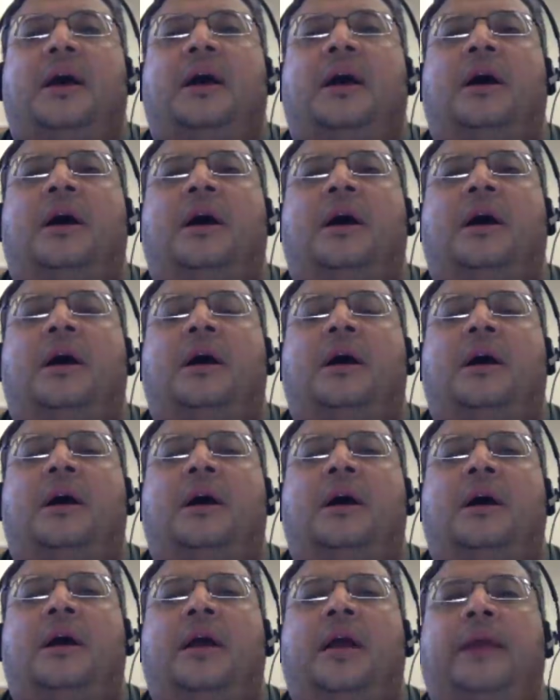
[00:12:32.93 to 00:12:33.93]

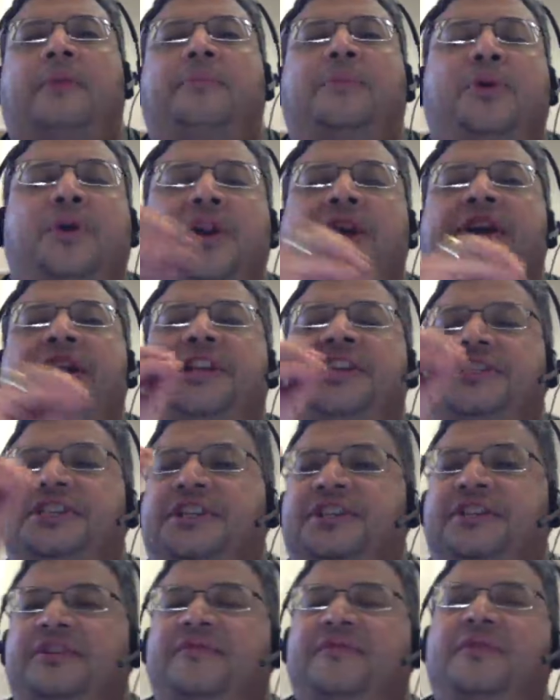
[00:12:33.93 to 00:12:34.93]
and put it
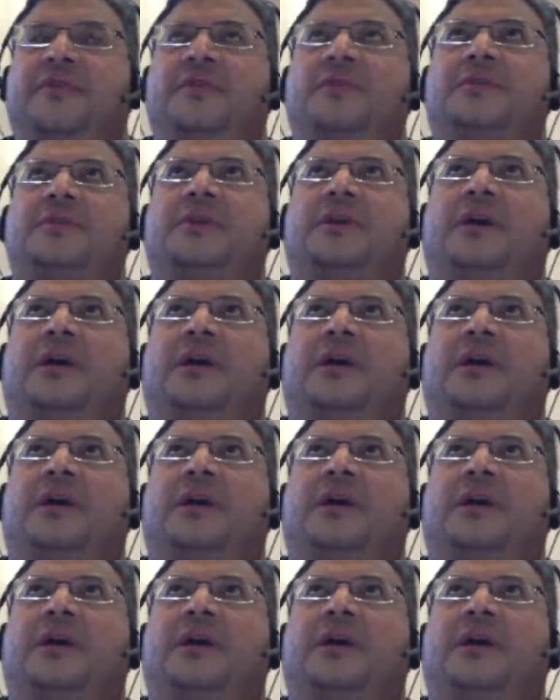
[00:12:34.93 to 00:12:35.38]
into different,